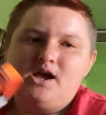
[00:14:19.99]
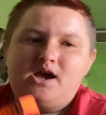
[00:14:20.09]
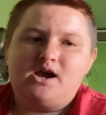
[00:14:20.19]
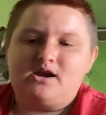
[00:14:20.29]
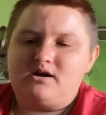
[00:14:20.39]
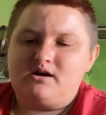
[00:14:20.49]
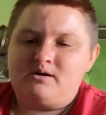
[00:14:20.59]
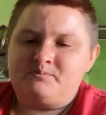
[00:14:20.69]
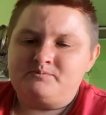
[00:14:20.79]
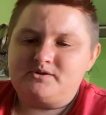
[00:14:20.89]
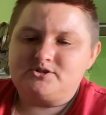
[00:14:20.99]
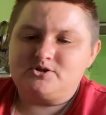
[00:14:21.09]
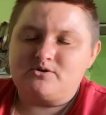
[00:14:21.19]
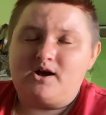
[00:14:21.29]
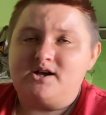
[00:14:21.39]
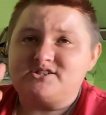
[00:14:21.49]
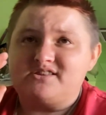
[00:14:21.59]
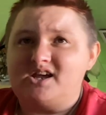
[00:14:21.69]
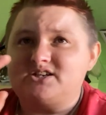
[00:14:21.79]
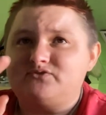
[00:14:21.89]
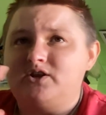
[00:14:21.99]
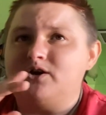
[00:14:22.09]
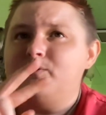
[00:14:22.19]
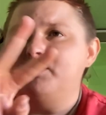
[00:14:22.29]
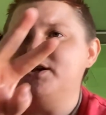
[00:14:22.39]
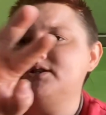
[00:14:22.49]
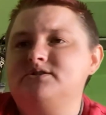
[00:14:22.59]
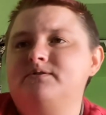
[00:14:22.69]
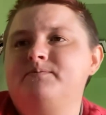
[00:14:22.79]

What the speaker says: And see you guys in the next video. Peace.